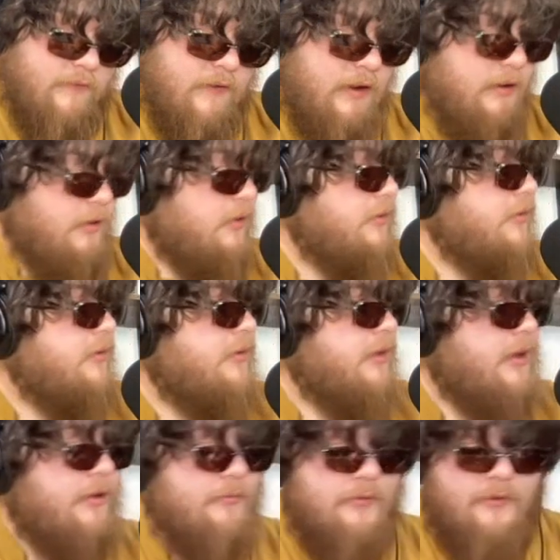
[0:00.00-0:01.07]
check but, on her.
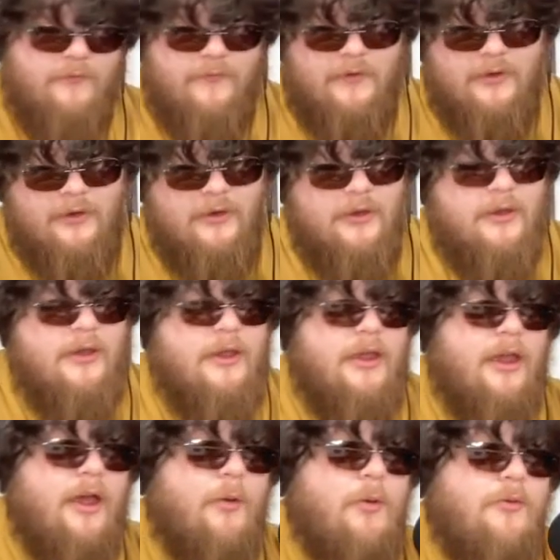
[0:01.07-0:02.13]
Like, what the fuck?
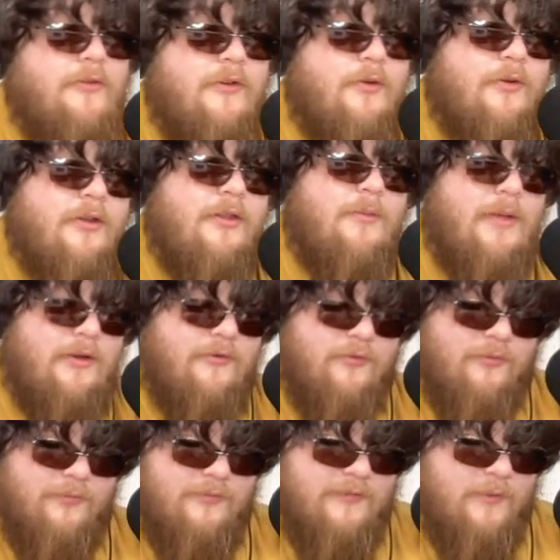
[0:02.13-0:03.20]
Uh, what was she doing in the
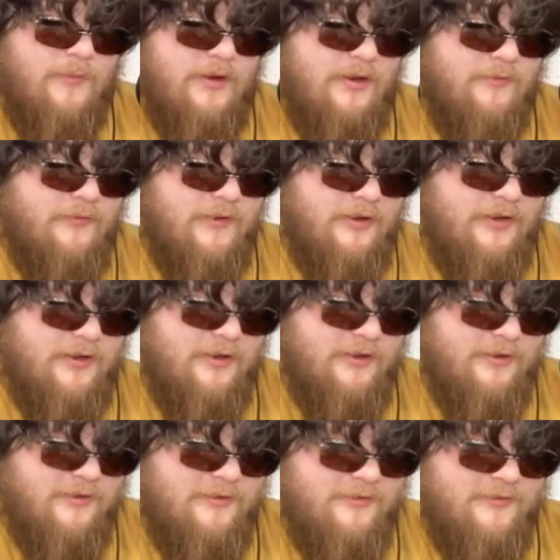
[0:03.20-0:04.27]
bedroom? Something
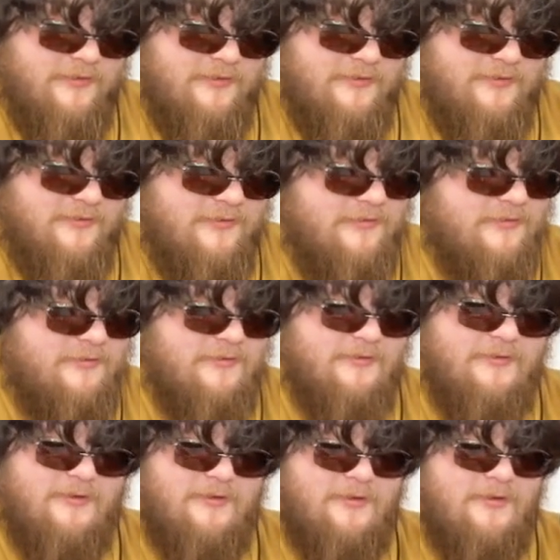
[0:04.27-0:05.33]
fucking. But no,
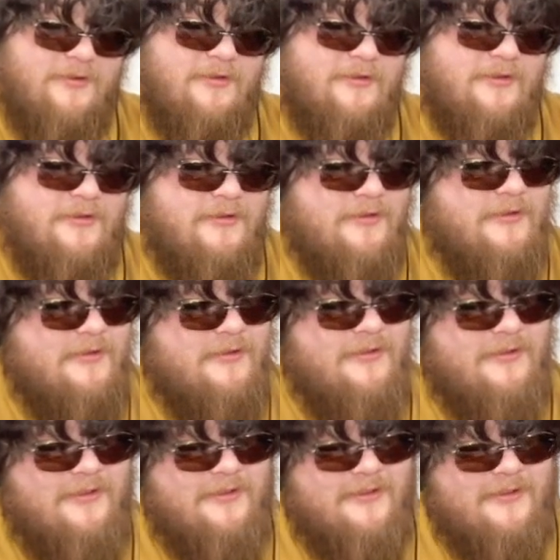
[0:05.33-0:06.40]
obviously she wasn't. That was
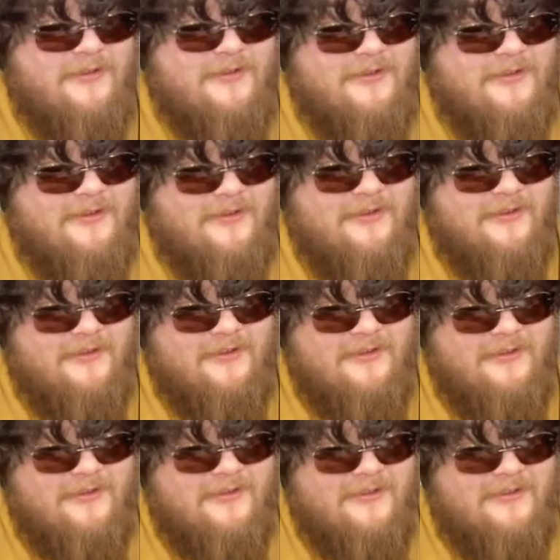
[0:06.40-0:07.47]
my little kidness. But
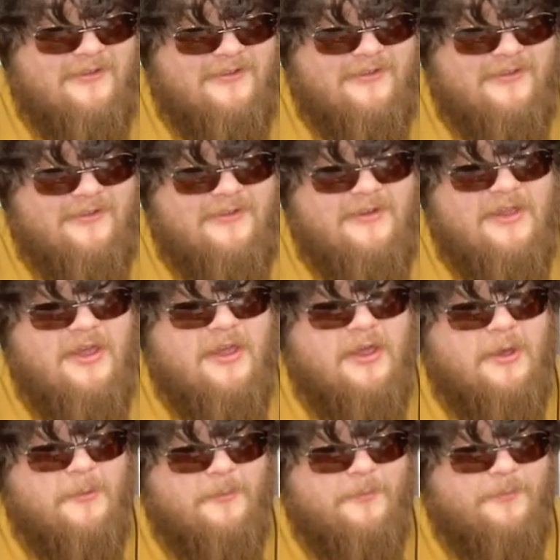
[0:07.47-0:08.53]
yeah, I don't know. She's.
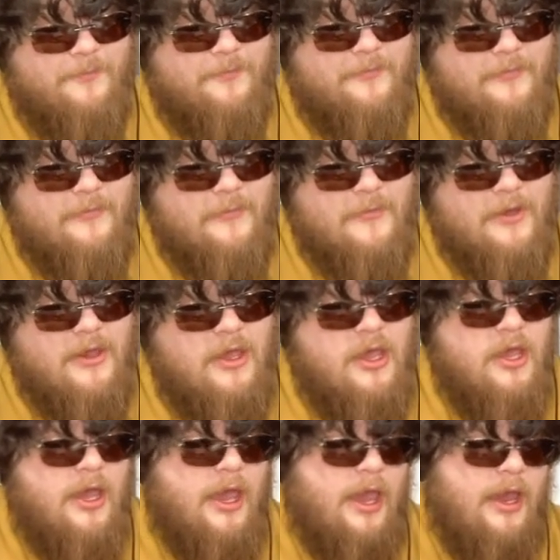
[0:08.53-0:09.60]
Yeah. Yep.
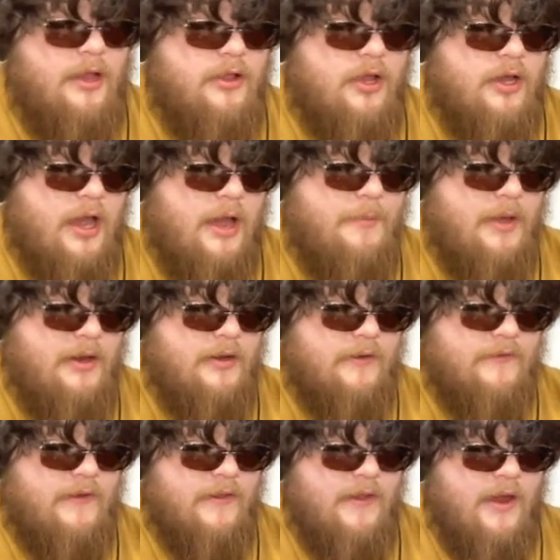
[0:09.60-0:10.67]
Hey, look, I'm not gonna
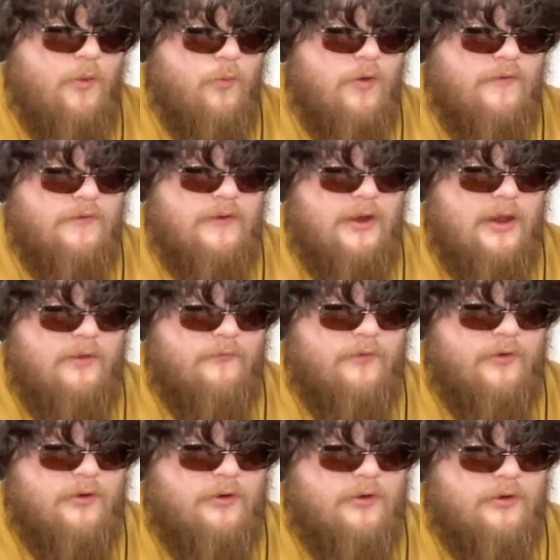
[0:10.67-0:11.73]
say that I wasn't
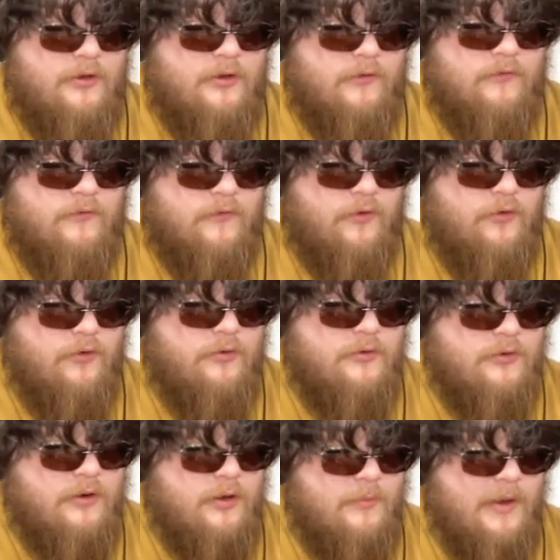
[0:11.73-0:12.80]
ever
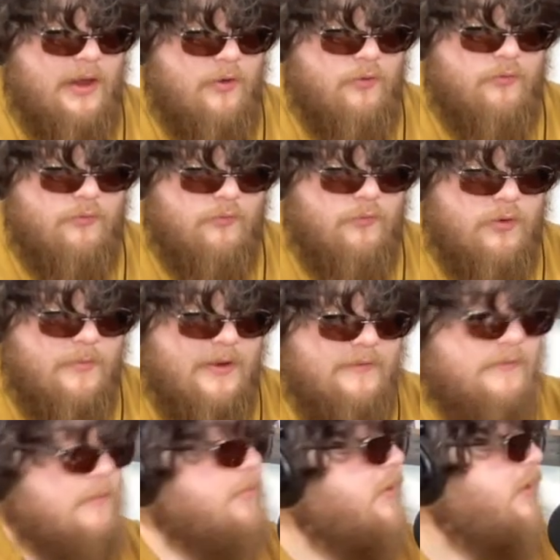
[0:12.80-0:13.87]
concerned about one of my
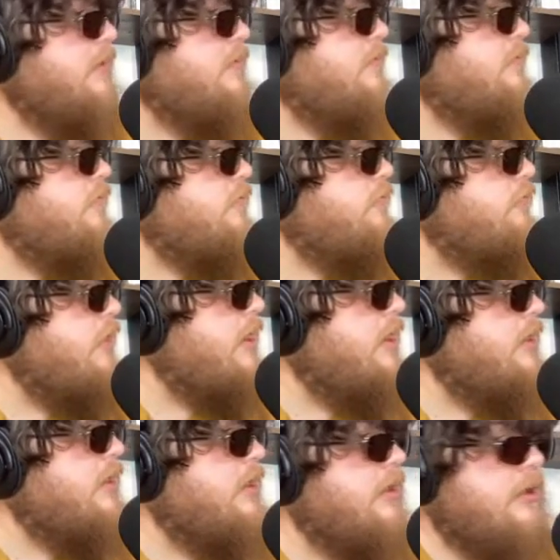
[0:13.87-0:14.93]
siblings
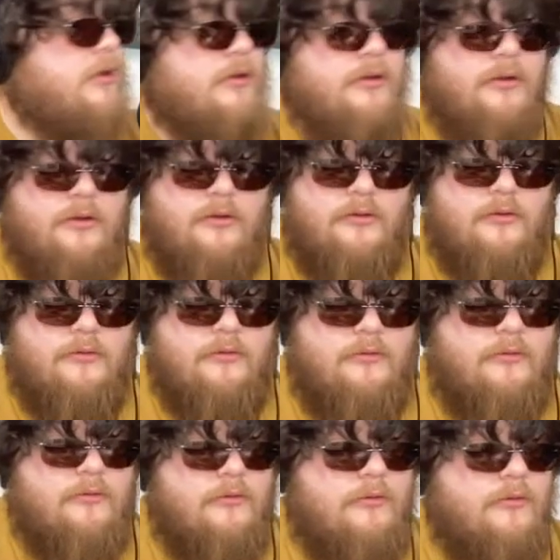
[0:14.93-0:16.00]
trying to
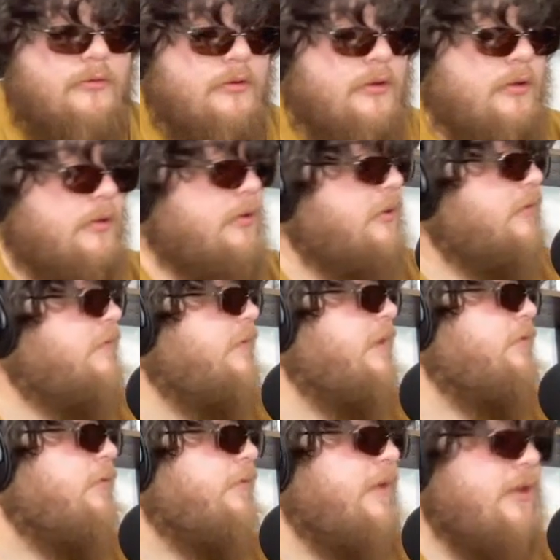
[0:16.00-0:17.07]

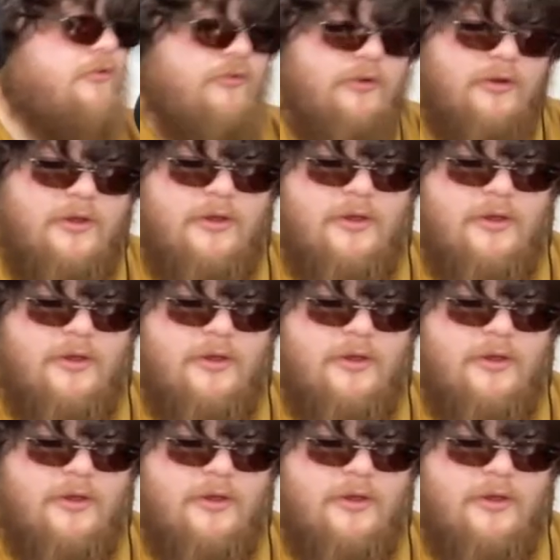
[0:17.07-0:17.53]
seek revenge.